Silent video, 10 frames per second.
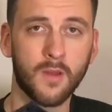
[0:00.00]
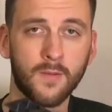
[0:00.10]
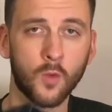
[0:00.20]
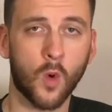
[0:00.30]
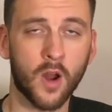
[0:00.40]
If
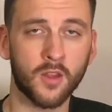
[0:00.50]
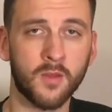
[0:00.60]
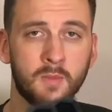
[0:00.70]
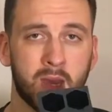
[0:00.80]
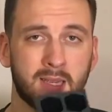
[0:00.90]
you water the
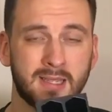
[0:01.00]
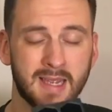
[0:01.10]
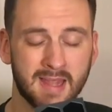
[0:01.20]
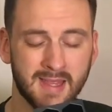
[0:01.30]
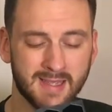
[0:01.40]
mix
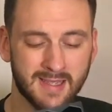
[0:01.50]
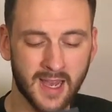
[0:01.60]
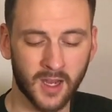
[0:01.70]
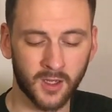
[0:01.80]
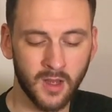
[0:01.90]
in the
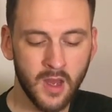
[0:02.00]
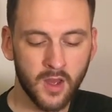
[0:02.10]
cell,